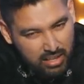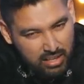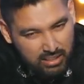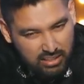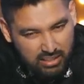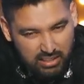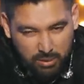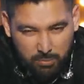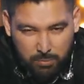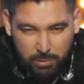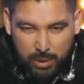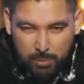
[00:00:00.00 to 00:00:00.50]

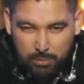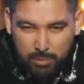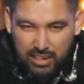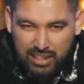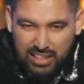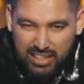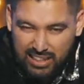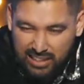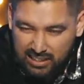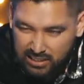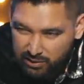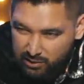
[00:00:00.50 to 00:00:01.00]
Some people
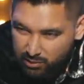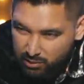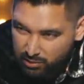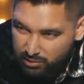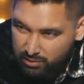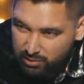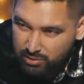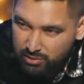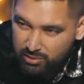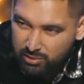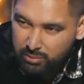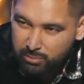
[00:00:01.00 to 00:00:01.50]
kill you
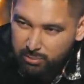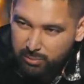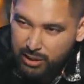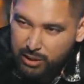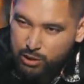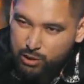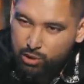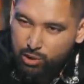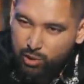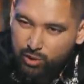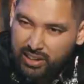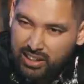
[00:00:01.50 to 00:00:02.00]
by
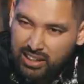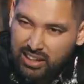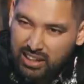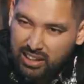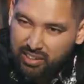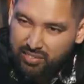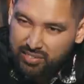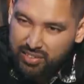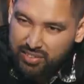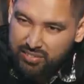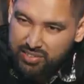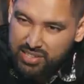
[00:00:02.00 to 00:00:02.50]
showing
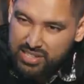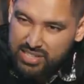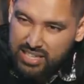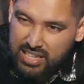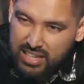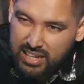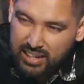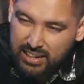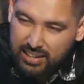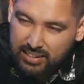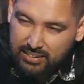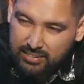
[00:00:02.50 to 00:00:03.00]
love every
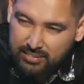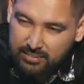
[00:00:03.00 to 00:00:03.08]
day.